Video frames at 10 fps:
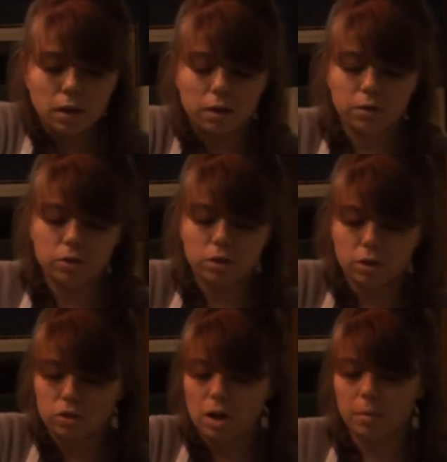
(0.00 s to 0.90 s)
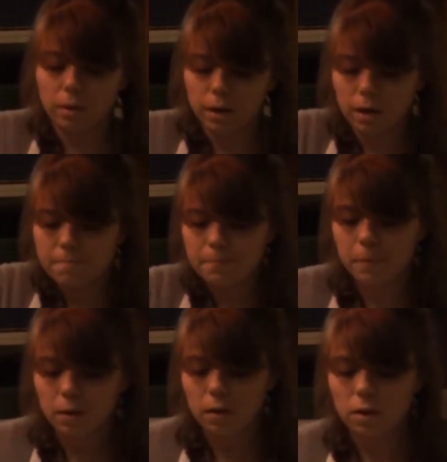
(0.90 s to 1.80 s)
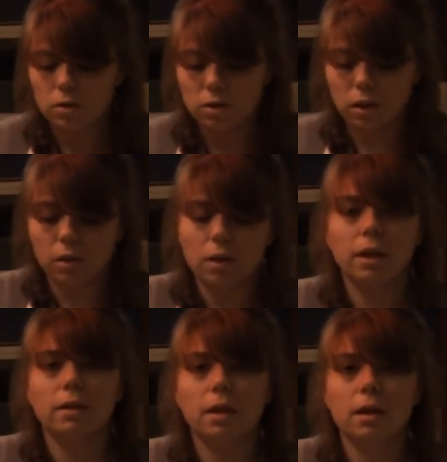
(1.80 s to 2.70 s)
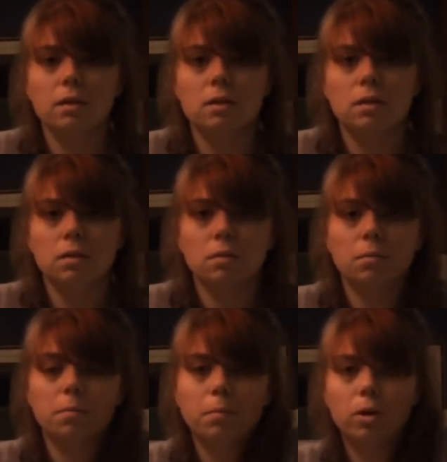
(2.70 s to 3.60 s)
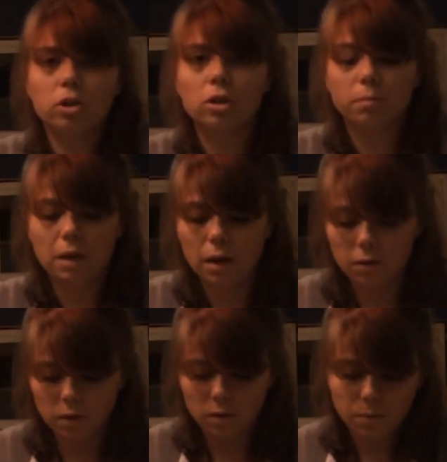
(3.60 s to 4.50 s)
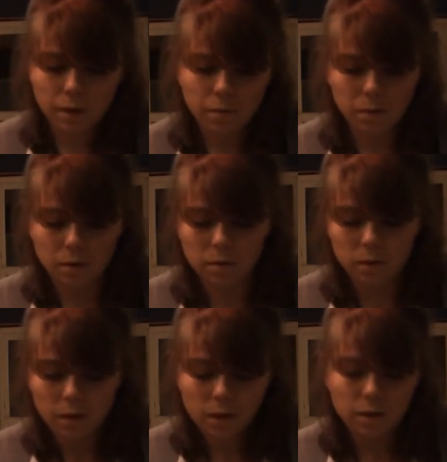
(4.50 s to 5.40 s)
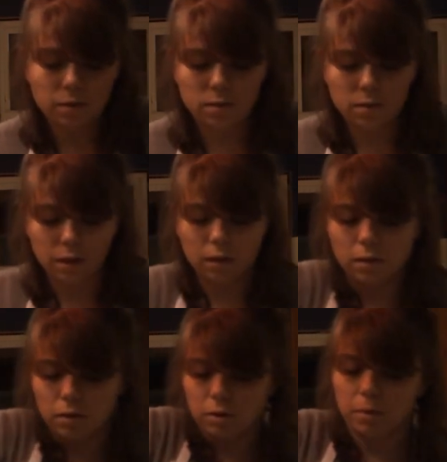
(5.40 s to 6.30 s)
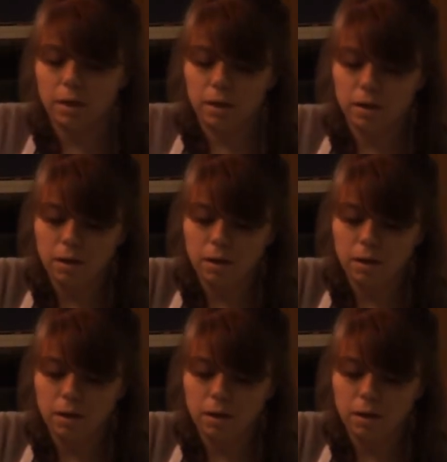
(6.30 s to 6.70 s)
And you're just going to drop it right in. So they look like this. Pushing them down a little bit. Well, it slid a little bit.